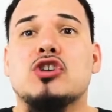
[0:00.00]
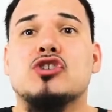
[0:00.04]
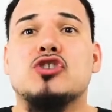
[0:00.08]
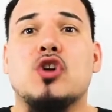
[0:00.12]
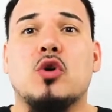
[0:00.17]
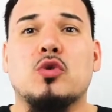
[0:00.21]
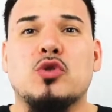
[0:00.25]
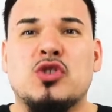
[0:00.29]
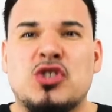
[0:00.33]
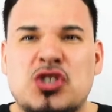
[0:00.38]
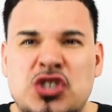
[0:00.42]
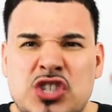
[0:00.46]

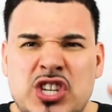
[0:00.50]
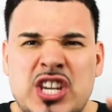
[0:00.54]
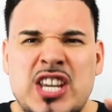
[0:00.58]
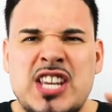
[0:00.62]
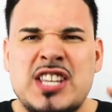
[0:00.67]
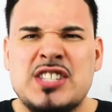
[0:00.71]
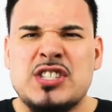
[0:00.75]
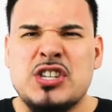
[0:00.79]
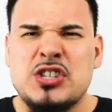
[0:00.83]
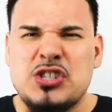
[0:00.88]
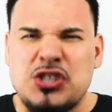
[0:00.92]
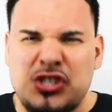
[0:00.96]
So
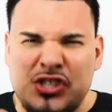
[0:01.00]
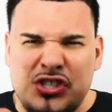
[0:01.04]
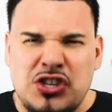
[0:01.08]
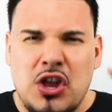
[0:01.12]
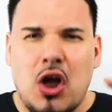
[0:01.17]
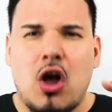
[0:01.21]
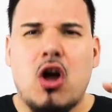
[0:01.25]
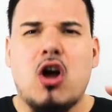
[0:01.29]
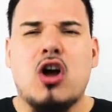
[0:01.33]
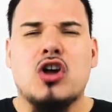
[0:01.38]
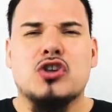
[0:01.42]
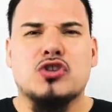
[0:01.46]
Jesus
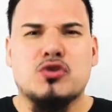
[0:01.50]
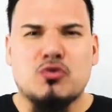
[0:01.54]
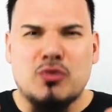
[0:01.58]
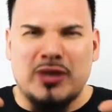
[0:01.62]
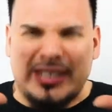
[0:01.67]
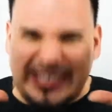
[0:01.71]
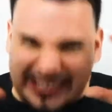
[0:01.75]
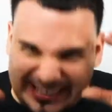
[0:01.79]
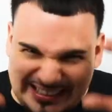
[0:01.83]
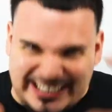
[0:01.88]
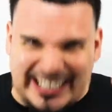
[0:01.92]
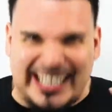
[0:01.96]
saw us
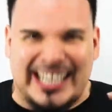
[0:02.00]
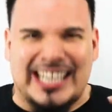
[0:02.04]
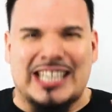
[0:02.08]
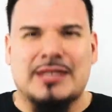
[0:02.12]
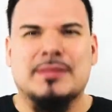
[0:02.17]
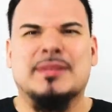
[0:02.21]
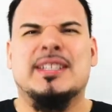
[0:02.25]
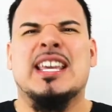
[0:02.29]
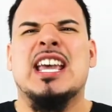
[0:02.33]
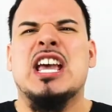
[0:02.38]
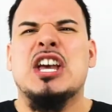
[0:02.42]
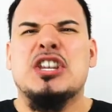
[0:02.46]

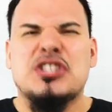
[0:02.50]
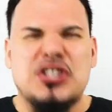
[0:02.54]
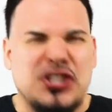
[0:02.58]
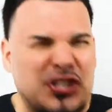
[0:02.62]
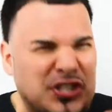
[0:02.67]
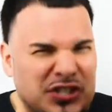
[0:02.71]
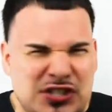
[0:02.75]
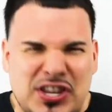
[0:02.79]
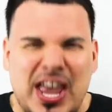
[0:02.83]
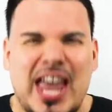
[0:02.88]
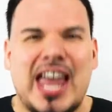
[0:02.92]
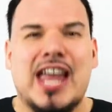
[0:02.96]
redeemed,
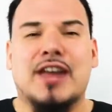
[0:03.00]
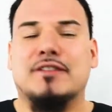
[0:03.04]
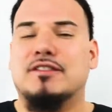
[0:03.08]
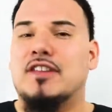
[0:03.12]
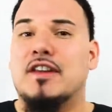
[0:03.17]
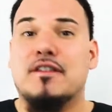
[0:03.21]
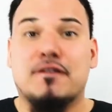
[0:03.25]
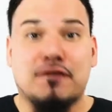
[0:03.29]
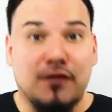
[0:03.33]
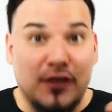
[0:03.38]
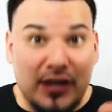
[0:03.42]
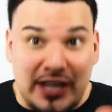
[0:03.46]
saved,
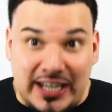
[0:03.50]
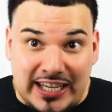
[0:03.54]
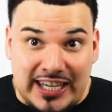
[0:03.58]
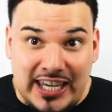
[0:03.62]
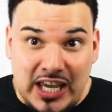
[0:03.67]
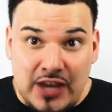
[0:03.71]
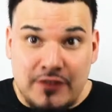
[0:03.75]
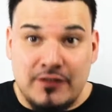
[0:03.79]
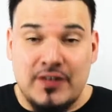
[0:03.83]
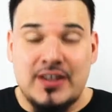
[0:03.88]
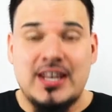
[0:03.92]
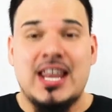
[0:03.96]
and
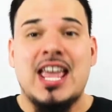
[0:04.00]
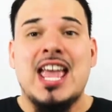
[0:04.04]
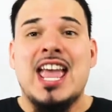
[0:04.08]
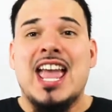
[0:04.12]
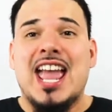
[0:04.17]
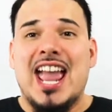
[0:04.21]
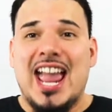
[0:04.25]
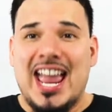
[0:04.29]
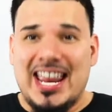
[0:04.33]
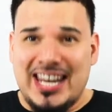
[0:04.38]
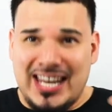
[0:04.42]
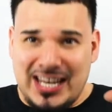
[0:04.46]
forgiven,
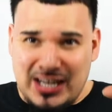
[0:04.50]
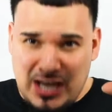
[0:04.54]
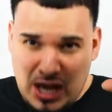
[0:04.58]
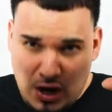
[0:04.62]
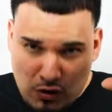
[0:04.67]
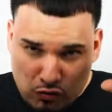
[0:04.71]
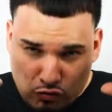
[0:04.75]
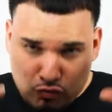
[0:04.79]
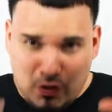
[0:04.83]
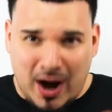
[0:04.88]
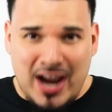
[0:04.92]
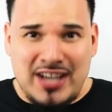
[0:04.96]
and in
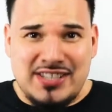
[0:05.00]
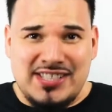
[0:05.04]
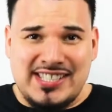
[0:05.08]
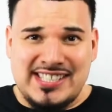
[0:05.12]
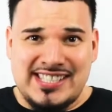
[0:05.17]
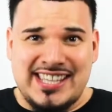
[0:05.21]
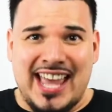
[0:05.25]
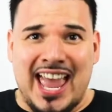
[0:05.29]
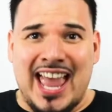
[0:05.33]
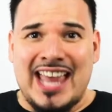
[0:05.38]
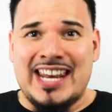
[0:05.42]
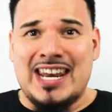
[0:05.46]
right
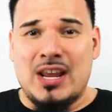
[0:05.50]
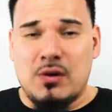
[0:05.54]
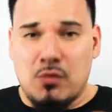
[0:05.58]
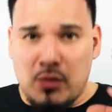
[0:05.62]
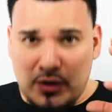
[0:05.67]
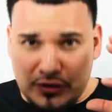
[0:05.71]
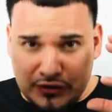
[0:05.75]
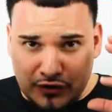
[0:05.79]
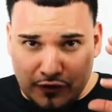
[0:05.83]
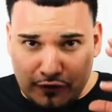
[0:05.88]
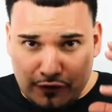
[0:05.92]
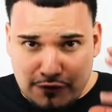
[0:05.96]
standing
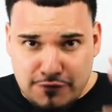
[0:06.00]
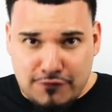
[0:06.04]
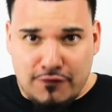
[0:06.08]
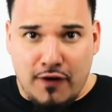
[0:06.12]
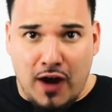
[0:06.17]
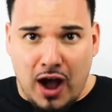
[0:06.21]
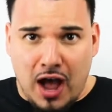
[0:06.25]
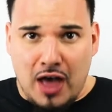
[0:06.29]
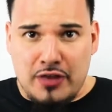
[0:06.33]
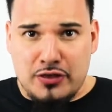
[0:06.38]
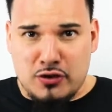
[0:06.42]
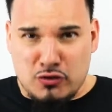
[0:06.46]
with the
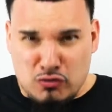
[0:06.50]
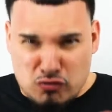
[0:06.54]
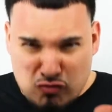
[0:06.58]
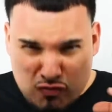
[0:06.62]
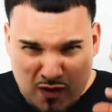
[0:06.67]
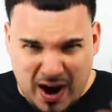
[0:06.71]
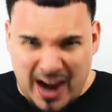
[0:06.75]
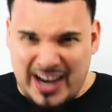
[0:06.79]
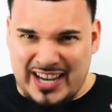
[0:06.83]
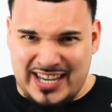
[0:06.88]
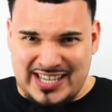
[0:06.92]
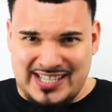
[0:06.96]
Father,
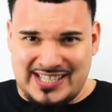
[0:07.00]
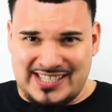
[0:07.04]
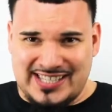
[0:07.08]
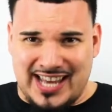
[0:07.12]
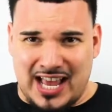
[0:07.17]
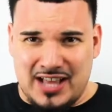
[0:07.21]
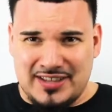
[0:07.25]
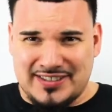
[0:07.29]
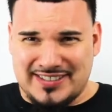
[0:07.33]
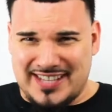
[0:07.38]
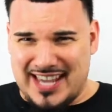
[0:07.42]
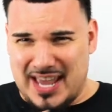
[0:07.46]

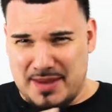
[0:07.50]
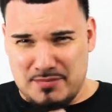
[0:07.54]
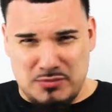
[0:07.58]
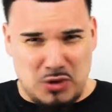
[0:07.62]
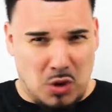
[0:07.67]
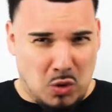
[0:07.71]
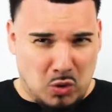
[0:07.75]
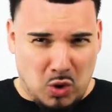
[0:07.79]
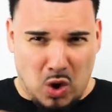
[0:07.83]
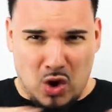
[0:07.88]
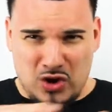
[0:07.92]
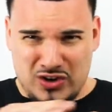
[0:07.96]
reconciled to him,
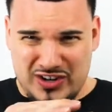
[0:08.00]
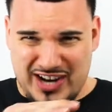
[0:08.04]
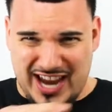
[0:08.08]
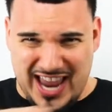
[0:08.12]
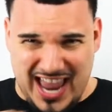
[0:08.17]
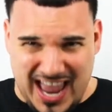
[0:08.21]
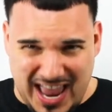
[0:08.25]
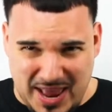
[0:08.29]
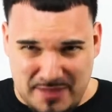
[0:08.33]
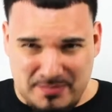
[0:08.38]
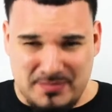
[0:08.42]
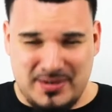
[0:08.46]
no longer
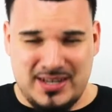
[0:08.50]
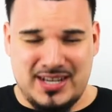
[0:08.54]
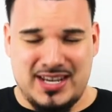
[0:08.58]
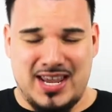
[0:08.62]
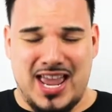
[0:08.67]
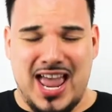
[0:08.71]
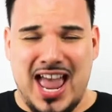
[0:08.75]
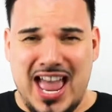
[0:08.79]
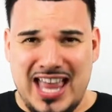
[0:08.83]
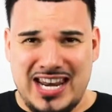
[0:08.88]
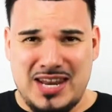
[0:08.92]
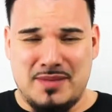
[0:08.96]

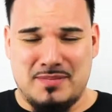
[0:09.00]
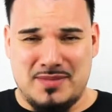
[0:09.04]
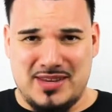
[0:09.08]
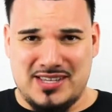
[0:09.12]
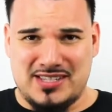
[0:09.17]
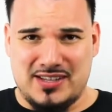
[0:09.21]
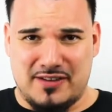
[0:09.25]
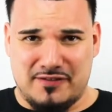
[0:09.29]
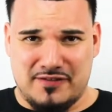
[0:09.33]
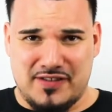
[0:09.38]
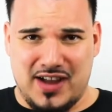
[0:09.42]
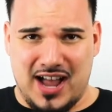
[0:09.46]
any
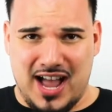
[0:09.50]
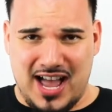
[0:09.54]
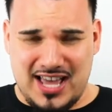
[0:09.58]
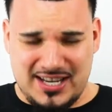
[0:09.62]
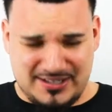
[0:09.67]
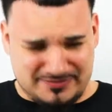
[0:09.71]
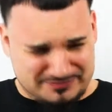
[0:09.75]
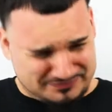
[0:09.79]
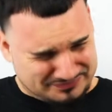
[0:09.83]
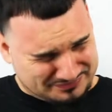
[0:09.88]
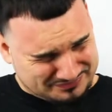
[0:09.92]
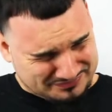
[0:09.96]
enemies of God.